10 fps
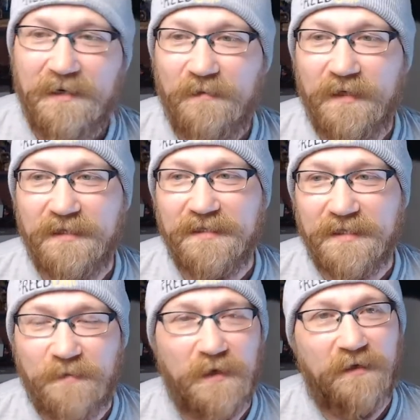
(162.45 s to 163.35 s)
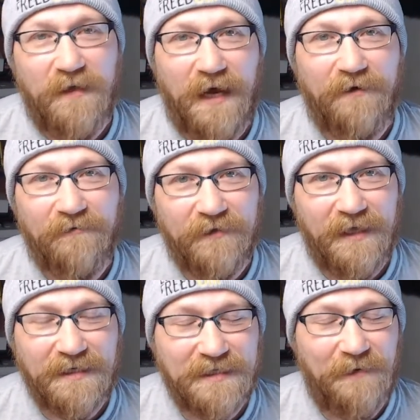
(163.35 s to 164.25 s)
because it's been a lot over the
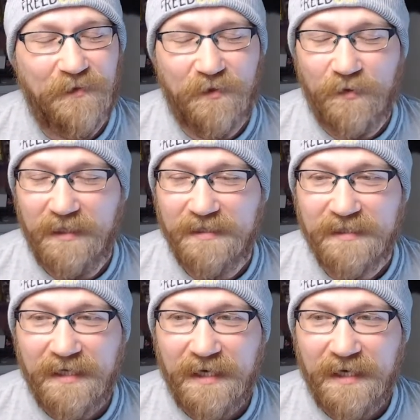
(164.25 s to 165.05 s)
last couple of weeks.